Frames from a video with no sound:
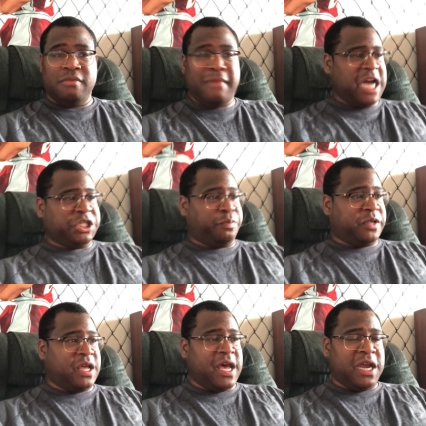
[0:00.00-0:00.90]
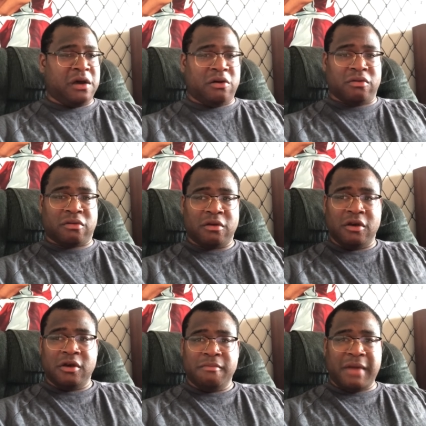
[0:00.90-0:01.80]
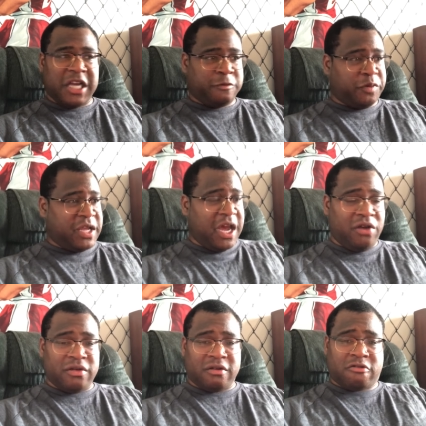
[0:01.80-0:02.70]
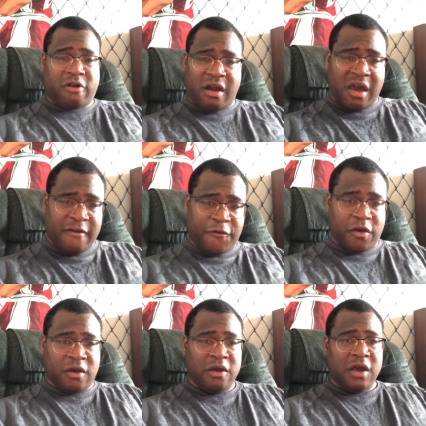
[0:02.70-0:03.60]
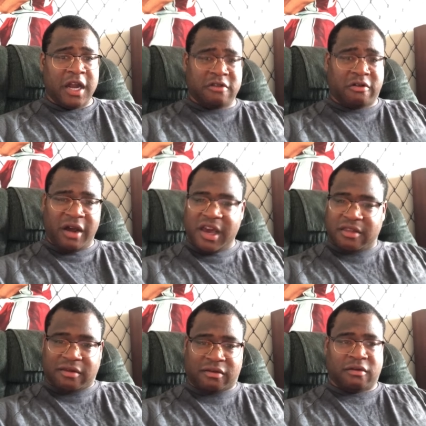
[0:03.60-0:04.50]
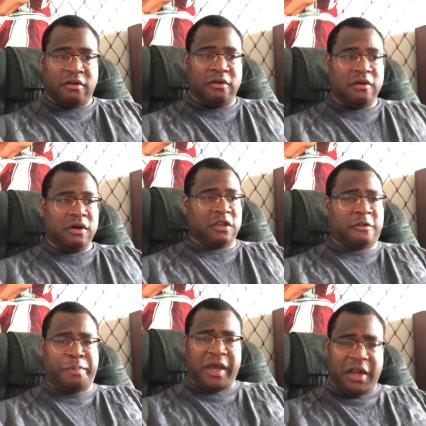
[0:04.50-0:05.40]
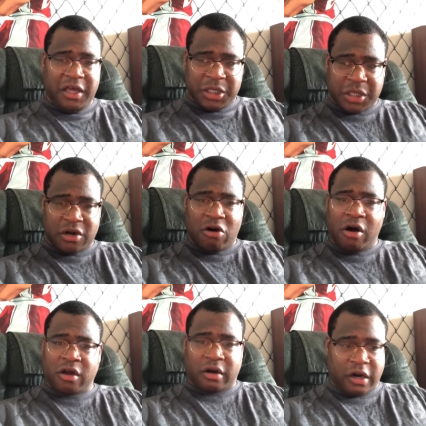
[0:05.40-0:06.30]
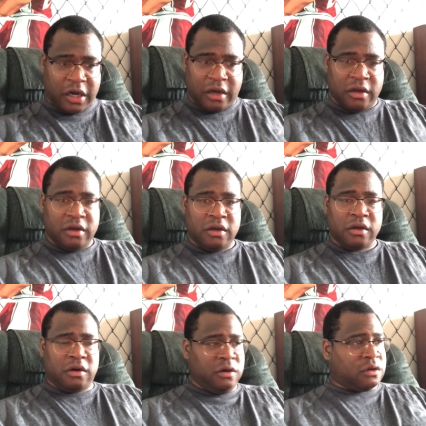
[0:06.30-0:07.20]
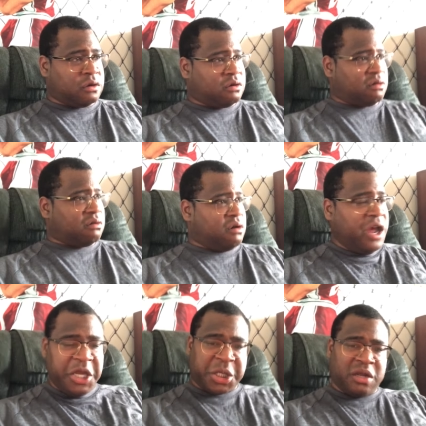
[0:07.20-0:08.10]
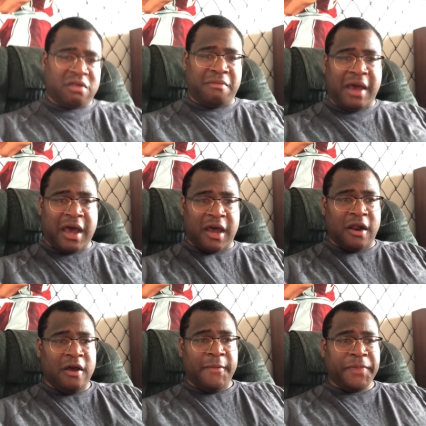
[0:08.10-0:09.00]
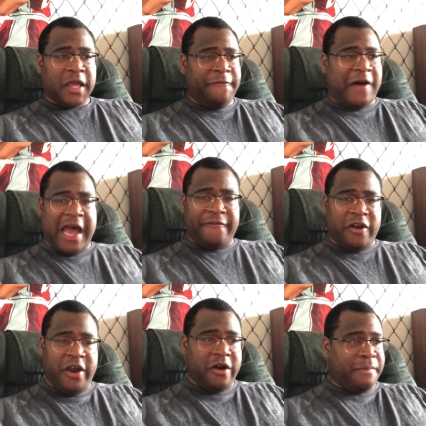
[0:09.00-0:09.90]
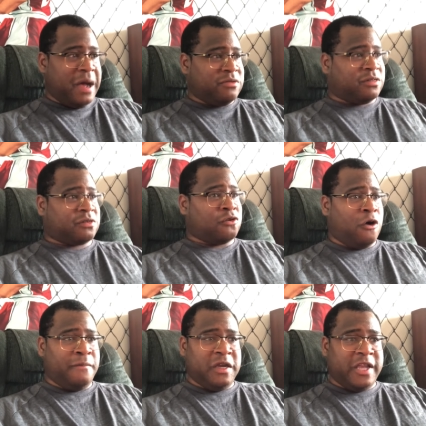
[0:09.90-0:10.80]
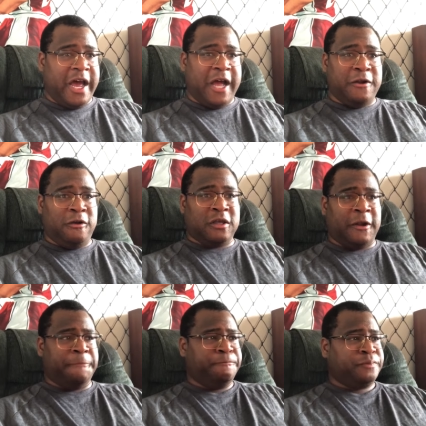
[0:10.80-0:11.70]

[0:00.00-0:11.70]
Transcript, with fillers: Mashed potatoes. Mashed potatoes and gravy and grits and spinach and okra. Good gracious, man. If I ever hear about Stormy Daniels and